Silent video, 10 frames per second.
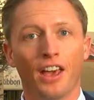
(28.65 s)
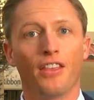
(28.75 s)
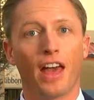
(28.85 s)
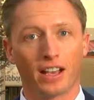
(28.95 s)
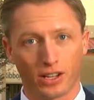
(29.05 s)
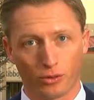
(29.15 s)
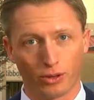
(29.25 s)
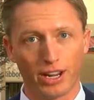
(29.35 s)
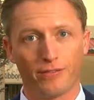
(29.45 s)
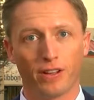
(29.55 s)
that
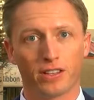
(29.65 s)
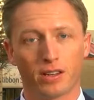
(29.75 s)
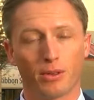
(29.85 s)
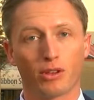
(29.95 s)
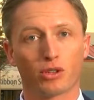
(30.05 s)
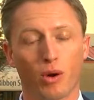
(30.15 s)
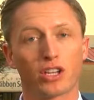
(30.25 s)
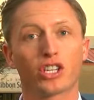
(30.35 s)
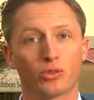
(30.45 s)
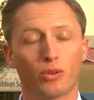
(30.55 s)
grief and some of those
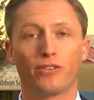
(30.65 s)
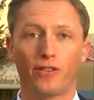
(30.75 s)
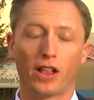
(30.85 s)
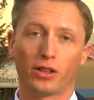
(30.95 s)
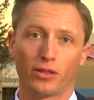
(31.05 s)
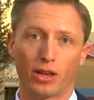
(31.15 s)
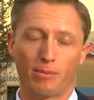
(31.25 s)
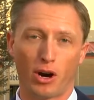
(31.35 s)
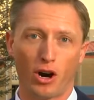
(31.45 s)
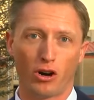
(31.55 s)
questions will follow
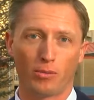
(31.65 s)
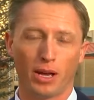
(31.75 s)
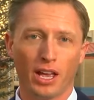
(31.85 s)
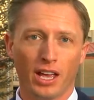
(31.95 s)
them home.